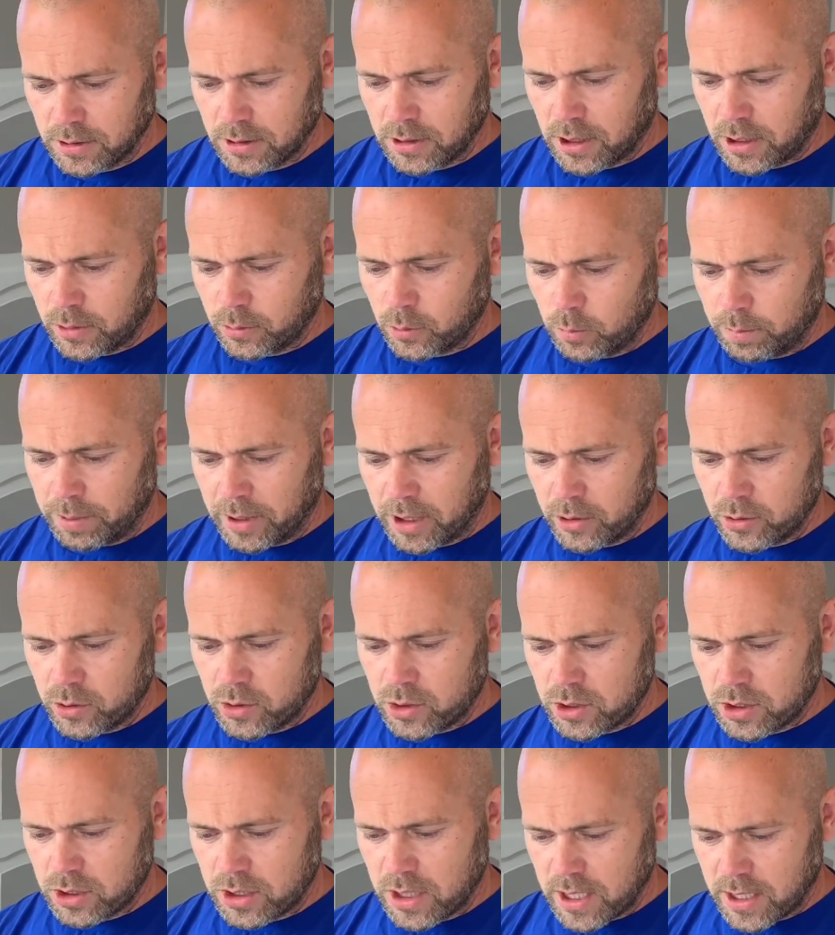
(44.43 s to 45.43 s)
I will
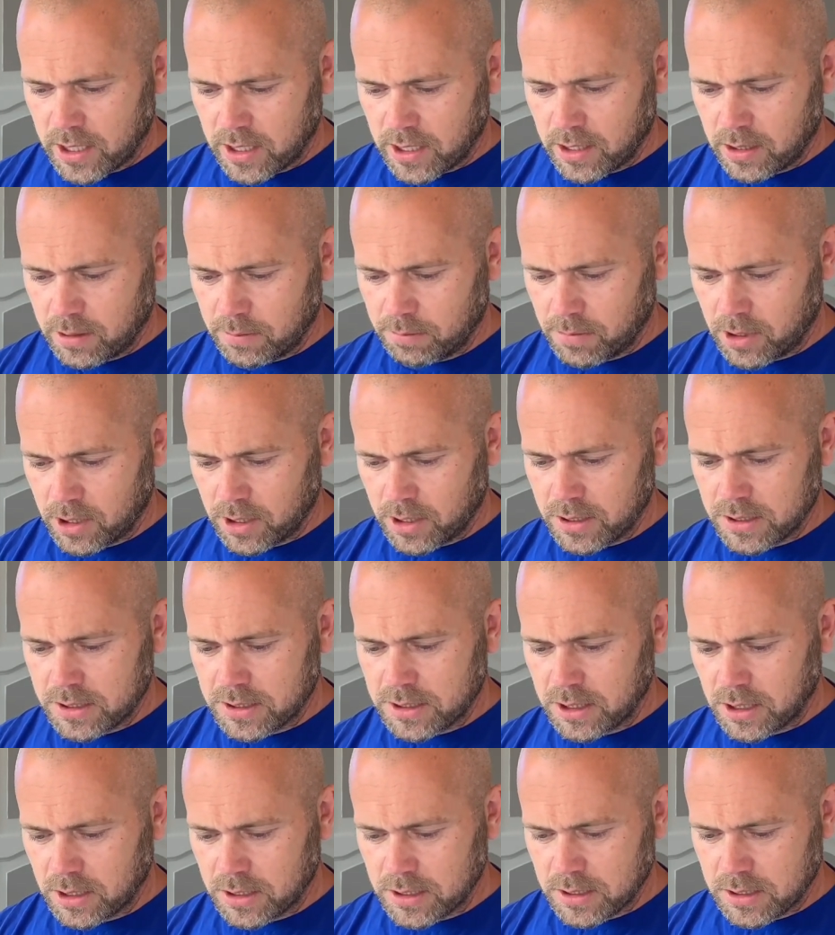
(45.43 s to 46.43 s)
post there my
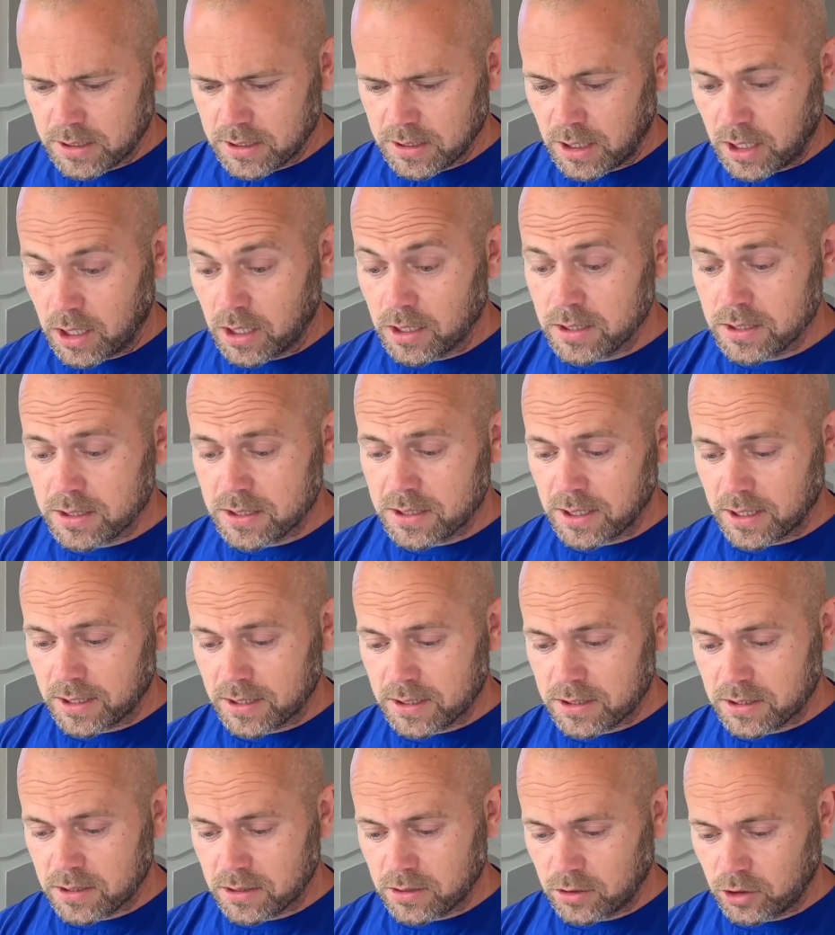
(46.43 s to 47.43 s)

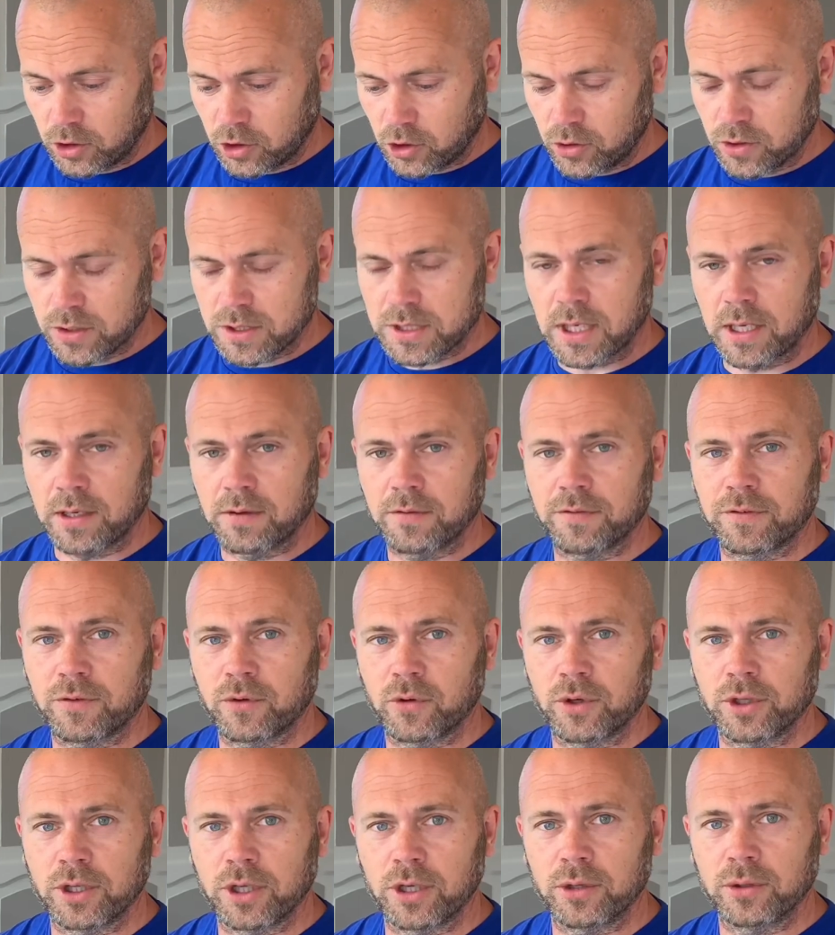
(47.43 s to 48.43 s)
uncensored content
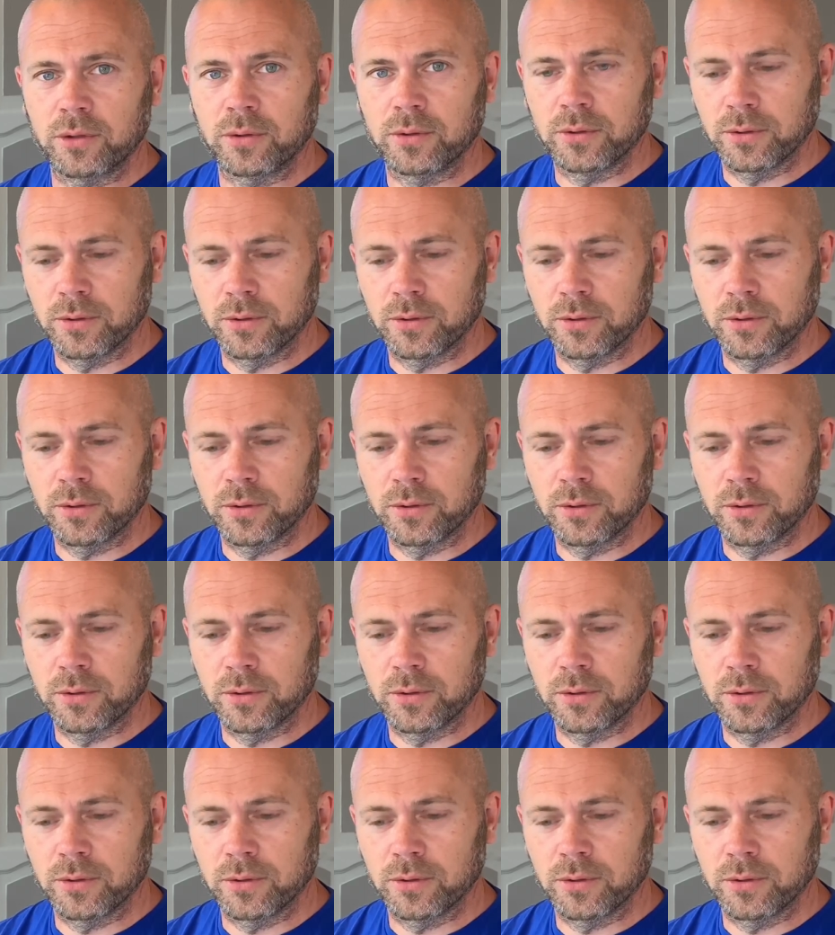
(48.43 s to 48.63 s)
for you.